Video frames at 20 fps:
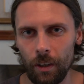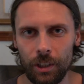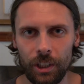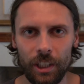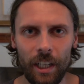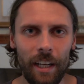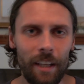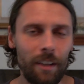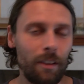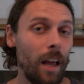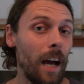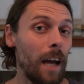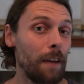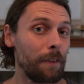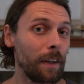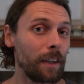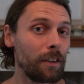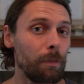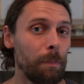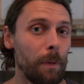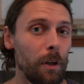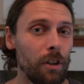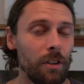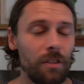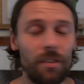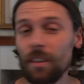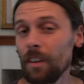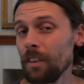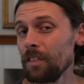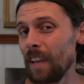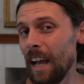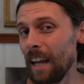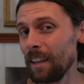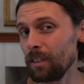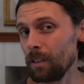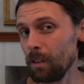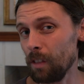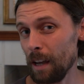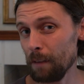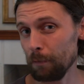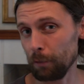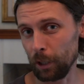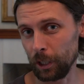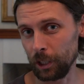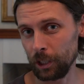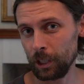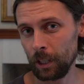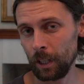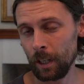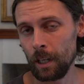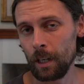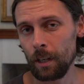shitty life experiences as leverage?